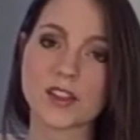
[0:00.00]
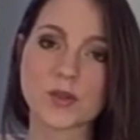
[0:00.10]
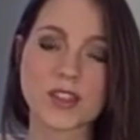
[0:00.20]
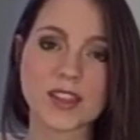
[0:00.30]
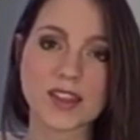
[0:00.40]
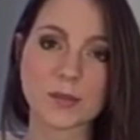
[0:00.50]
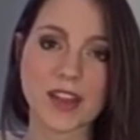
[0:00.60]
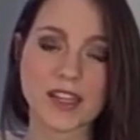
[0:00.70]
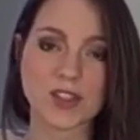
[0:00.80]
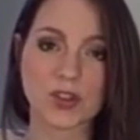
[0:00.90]
The soil that the
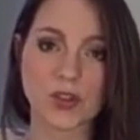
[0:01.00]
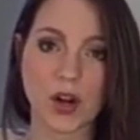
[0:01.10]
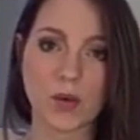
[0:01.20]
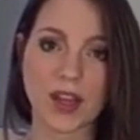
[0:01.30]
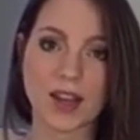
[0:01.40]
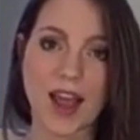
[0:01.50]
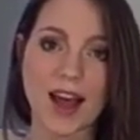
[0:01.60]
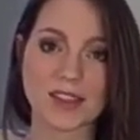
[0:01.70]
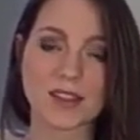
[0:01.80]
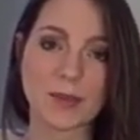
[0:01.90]
plants grow in
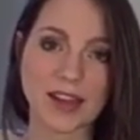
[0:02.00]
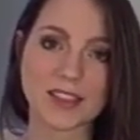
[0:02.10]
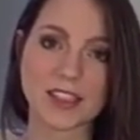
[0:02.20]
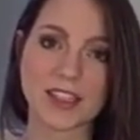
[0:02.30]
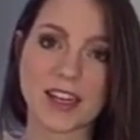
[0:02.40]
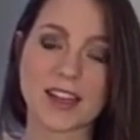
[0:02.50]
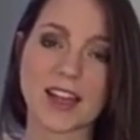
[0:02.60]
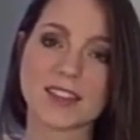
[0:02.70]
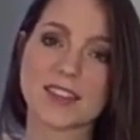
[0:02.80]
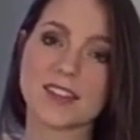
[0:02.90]
has the bacteria
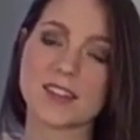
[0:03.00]
that